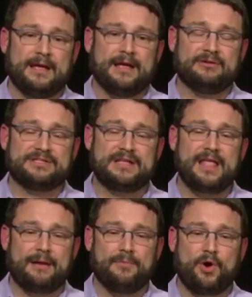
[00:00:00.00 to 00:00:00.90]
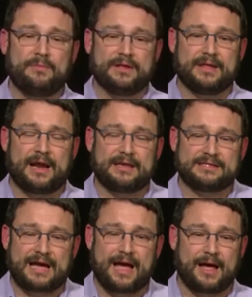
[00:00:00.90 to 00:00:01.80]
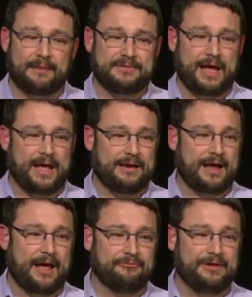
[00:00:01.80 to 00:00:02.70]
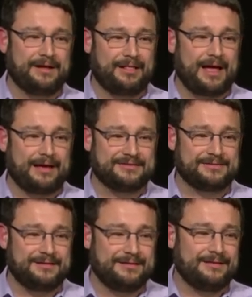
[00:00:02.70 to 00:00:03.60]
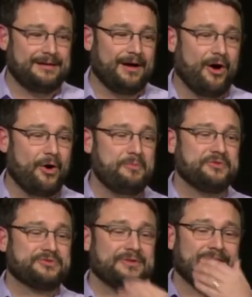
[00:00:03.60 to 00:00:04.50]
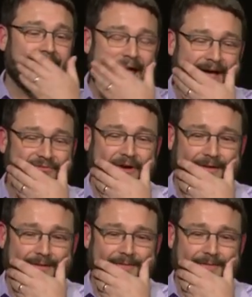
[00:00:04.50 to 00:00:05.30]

It was in that moment that I stopped and I realized, almost with a laughter,